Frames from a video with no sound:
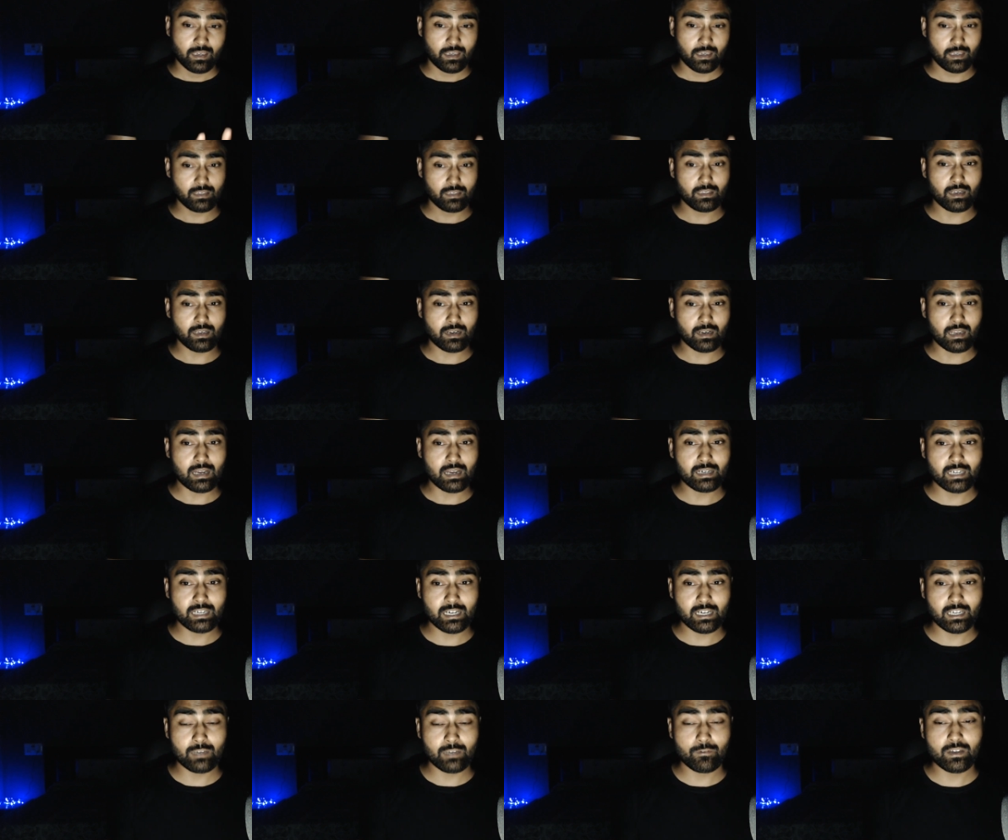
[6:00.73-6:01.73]
In the write
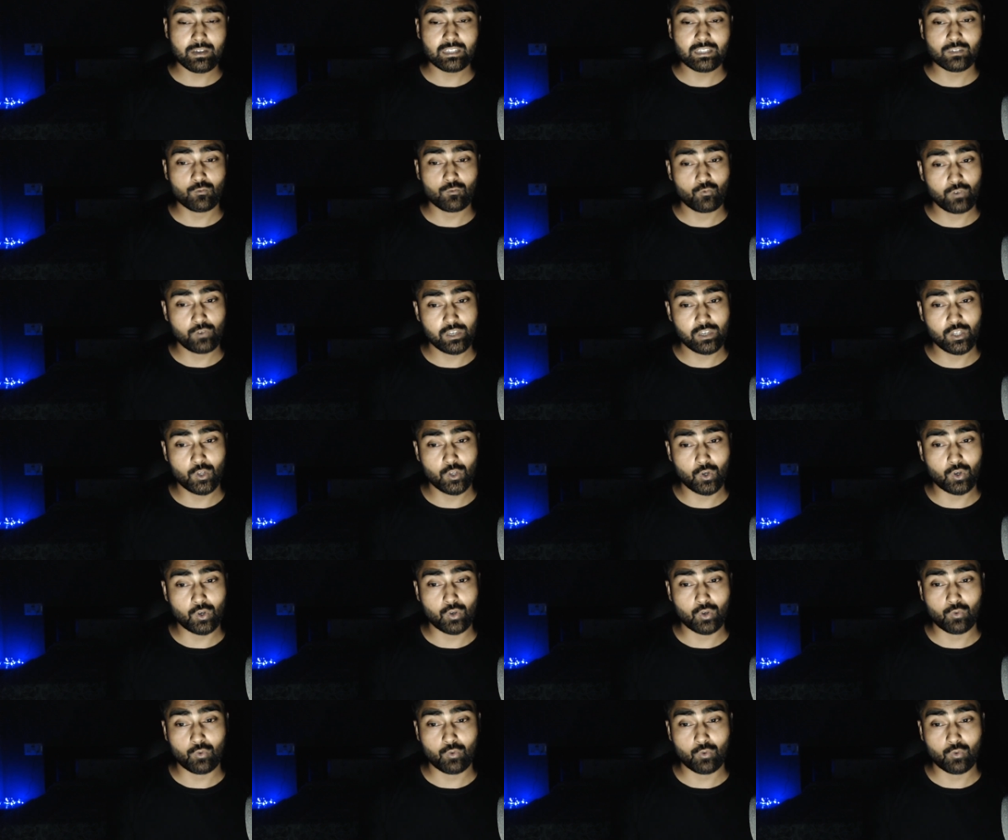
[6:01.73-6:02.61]
database, we know